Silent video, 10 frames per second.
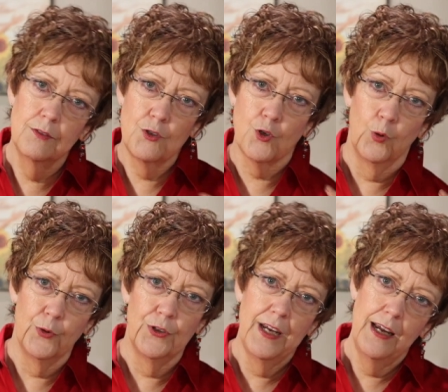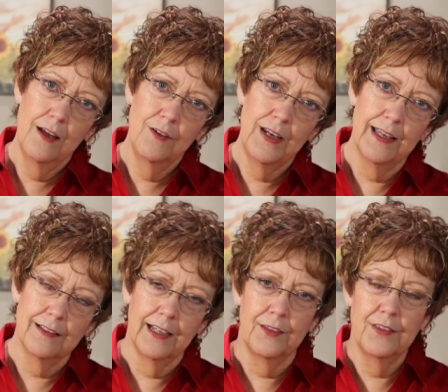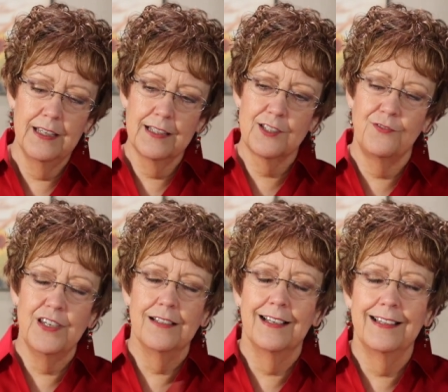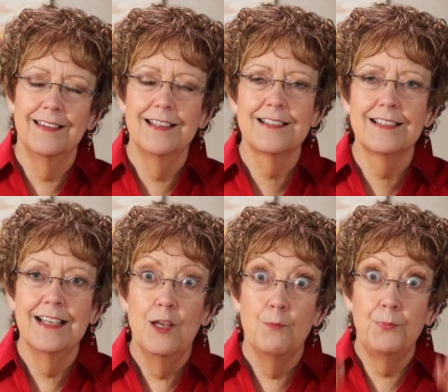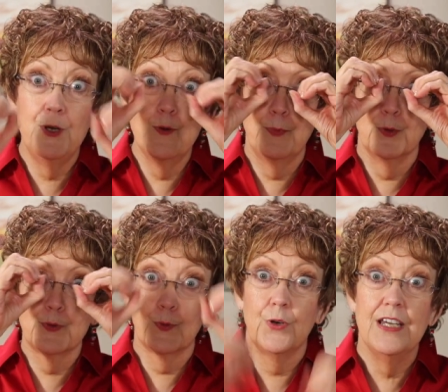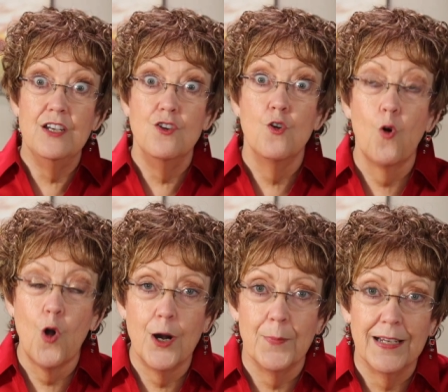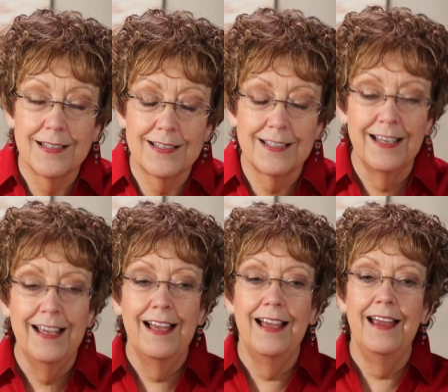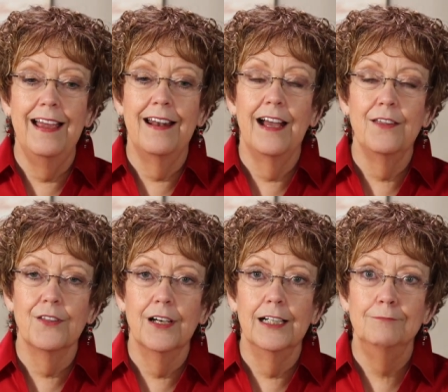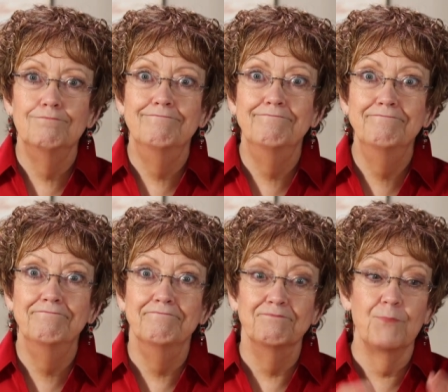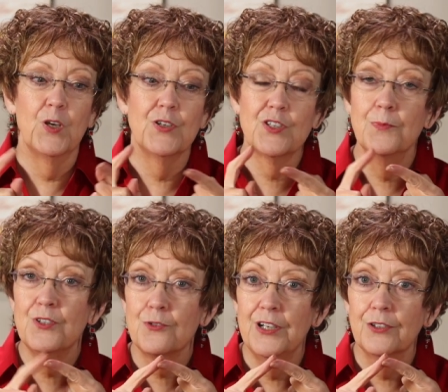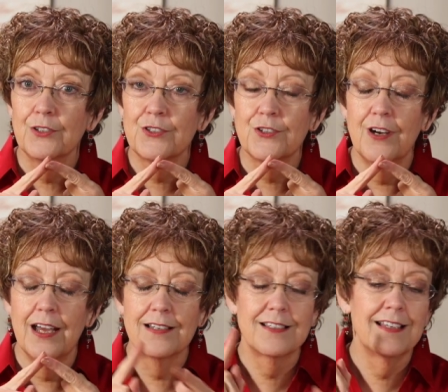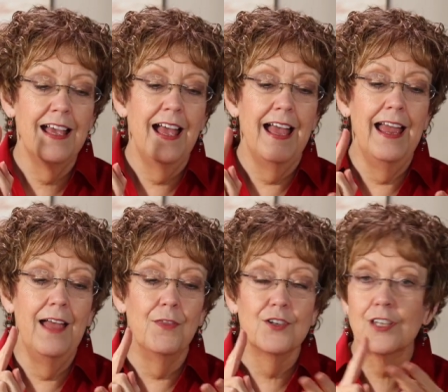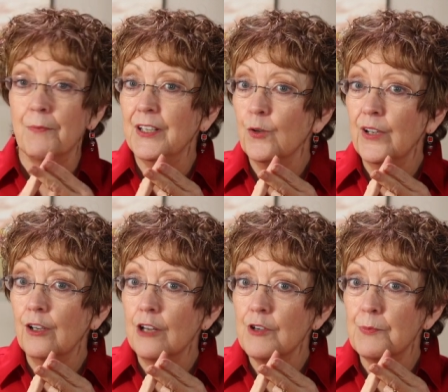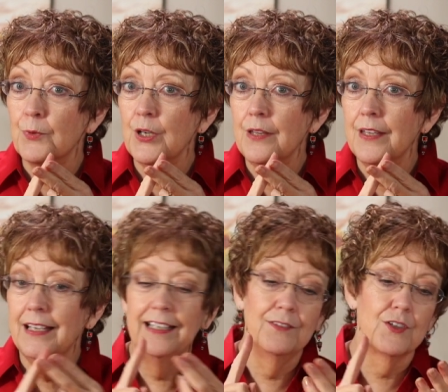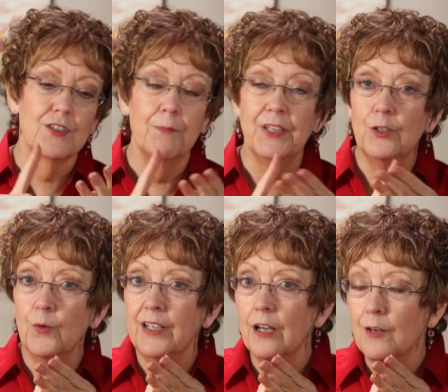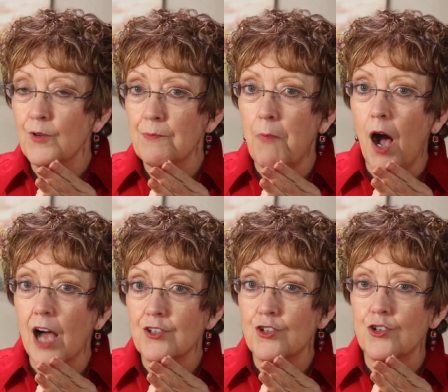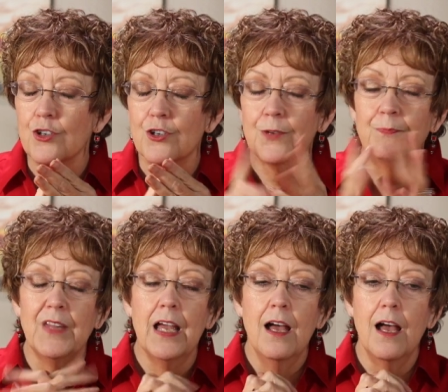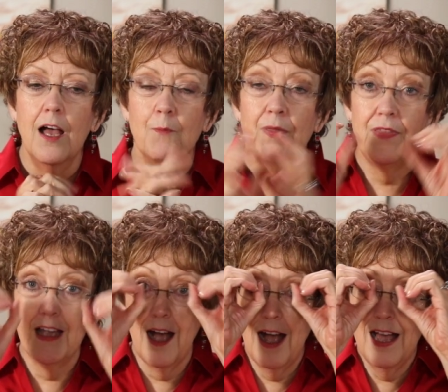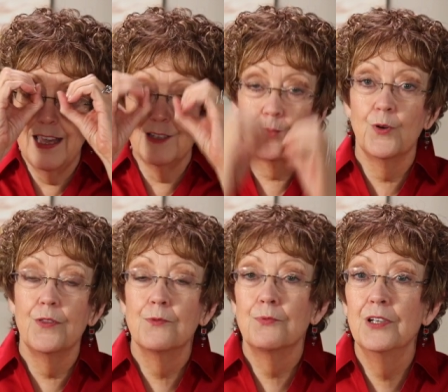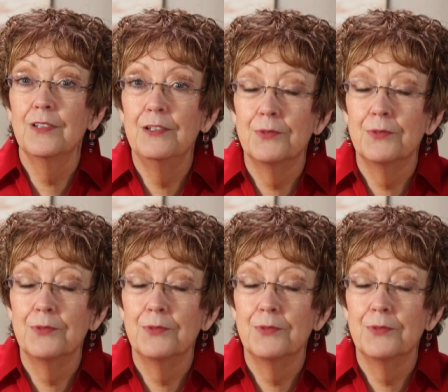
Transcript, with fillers: shoulder down, head like this, feet like this. Pupils were enormous. And I thought, hmm, there's some adrenal stress and there's something going on with breathing, there's something going on with posture. Um, but the eyes were the really,